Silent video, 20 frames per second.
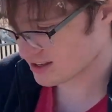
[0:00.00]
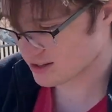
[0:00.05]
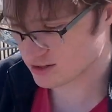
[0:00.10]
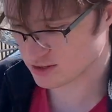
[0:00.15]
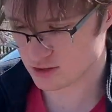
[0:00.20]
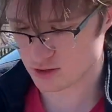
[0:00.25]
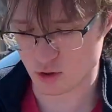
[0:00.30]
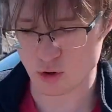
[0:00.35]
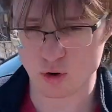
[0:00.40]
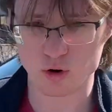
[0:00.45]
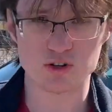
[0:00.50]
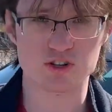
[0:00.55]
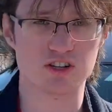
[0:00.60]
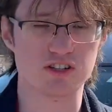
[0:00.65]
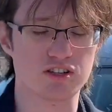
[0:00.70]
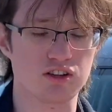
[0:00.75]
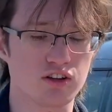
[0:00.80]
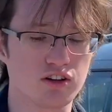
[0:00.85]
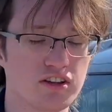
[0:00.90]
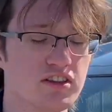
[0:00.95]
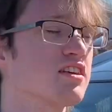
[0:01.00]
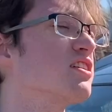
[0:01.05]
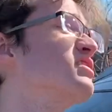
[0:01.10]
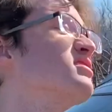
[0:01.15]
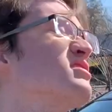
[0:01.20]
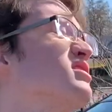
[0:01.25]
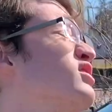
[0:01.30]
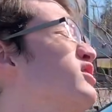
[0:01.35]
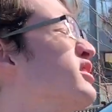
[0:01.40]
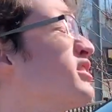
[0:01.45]
It's gorgeous. Look at this.
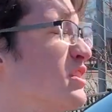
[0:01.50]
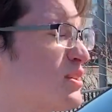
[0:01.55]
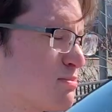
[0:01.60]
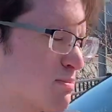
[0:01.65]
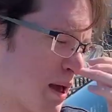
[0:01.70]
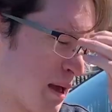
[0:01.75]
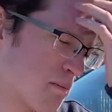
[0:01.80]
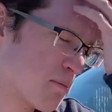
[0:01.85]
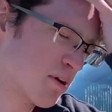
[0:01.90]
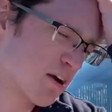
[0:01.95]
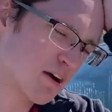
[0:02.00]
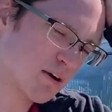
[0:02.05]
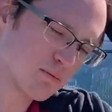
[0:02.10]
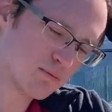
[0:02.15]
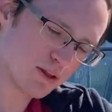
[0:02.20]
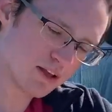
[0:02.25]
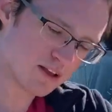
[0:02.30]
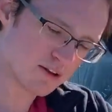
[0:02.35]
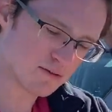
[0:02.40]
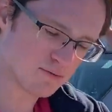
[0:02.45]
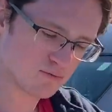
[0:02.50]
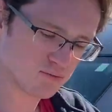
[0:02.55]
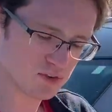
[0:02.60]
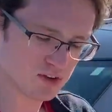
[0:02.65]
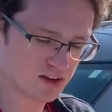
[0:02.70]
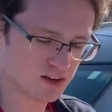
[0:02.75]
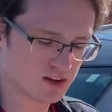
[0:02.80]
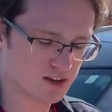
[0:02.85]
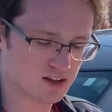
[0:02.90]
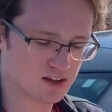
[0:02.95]
Look at this paper airplane.
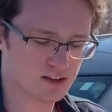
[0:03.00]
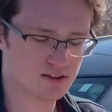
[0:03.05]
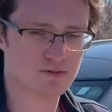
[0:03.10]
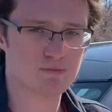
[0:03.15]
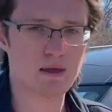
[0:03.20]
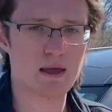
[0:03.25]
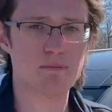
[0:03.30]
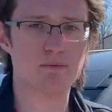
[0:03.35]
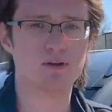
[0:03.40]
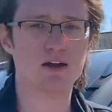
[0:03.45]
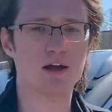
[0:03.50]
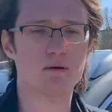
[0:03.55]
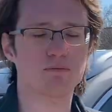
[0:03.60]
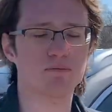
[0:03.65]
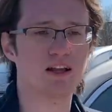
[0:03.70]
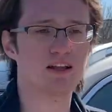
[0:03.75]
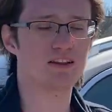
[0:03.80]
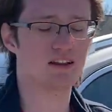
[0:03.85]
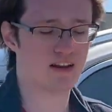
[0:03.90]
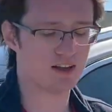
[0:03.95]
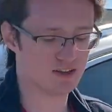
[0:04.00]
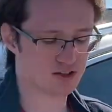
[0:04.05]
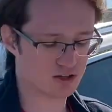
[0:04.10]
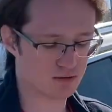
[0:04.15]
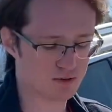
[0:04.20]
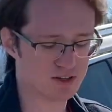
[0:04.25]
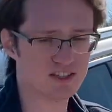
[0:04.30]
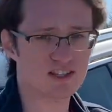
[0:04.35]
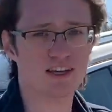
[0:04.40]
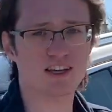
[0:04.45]
This paper airplane that I so
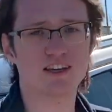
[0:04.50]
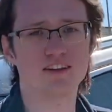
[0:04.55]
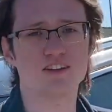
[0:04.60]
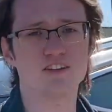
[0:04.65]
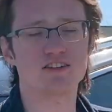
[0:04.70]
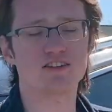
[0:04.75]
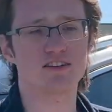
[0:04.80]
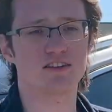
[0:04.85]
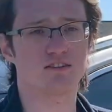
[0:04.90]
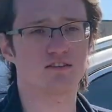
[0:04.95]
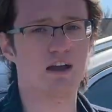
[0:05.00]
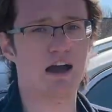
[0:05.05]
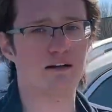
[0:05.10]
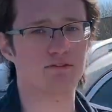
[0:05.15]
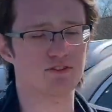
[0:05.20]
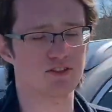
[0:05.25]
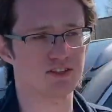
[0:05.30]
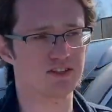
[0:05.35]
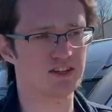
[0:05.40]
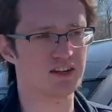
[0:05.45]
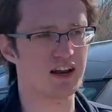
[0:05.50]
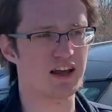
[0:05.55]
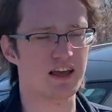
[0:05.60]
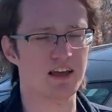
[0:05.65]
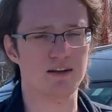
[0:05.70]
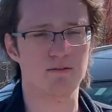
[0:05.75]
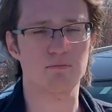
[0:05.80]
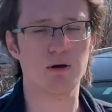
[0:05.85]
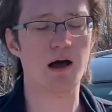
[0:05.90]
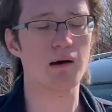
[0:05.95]
meticulously crafted today in
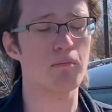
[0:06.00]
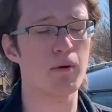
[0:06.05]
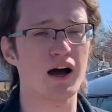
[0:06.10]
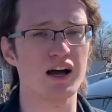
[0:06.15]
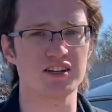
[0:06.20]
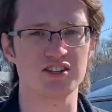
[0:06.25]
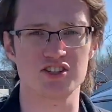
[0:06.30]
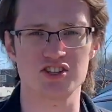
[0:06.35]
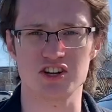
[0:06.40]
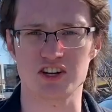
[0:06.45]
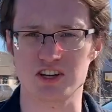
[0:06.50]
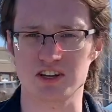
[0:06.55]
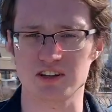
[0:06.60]
Popeye's Chicken.